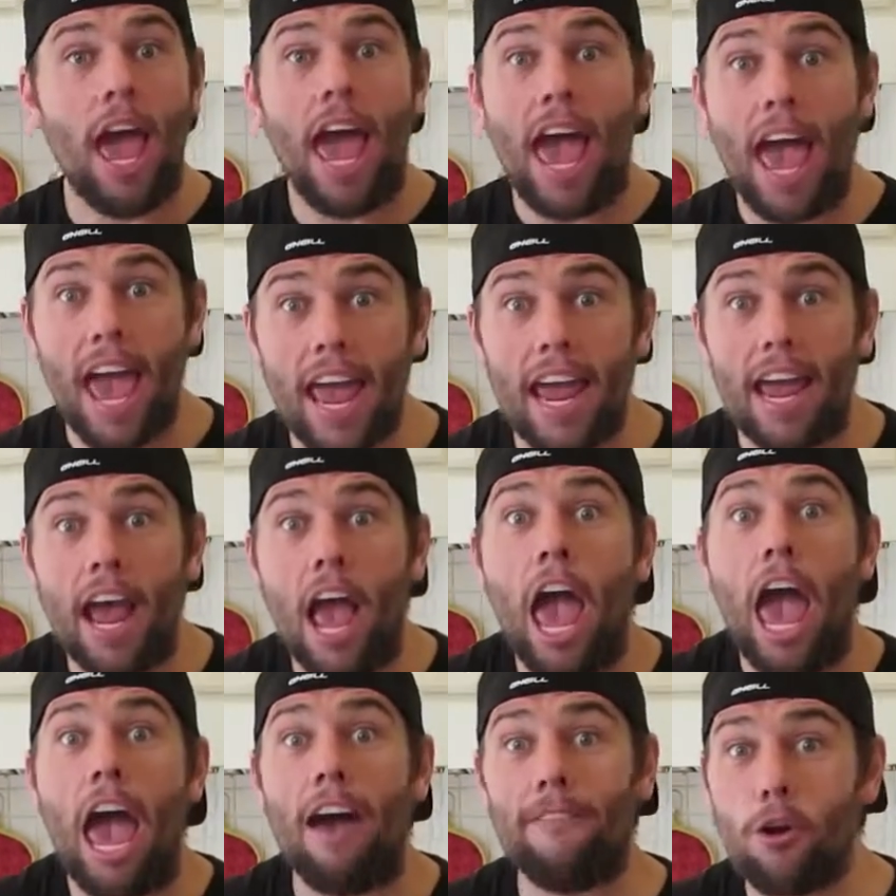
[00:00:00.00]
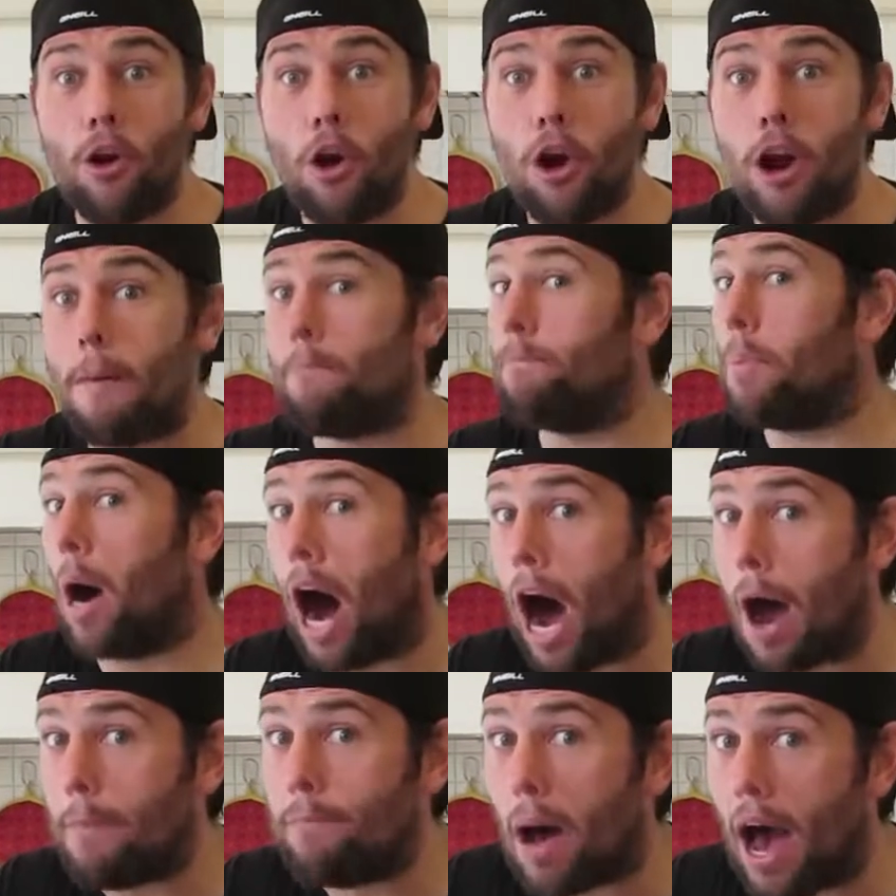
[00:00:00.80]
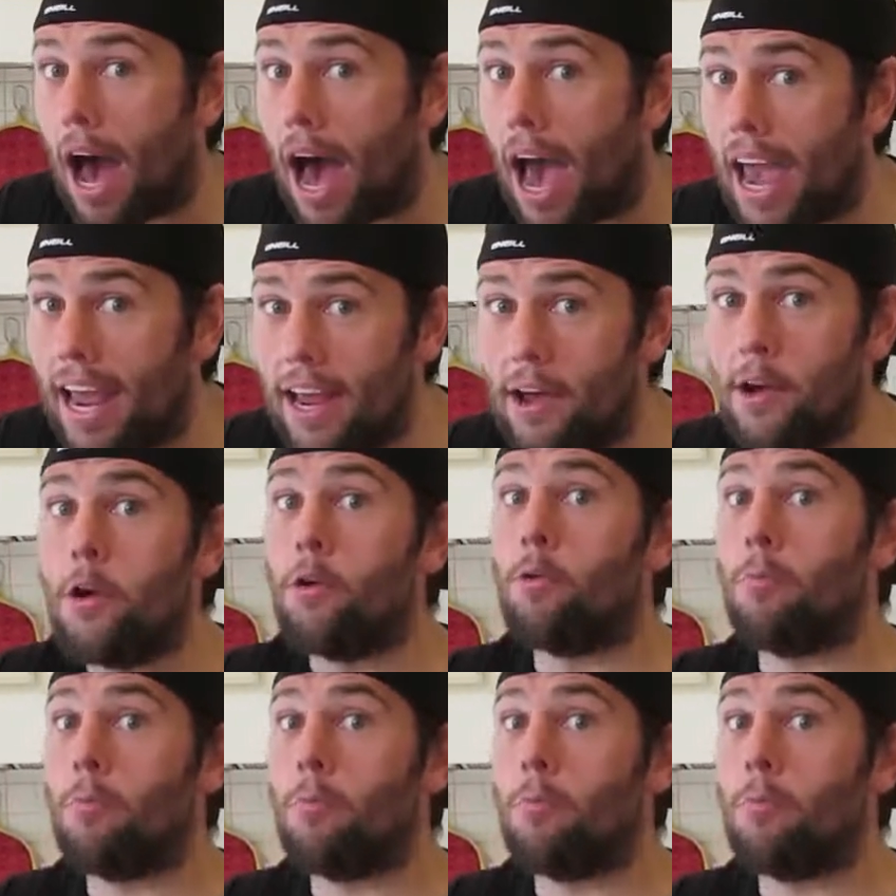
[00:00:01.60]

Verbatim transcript: Hey, ever heard of Popeye?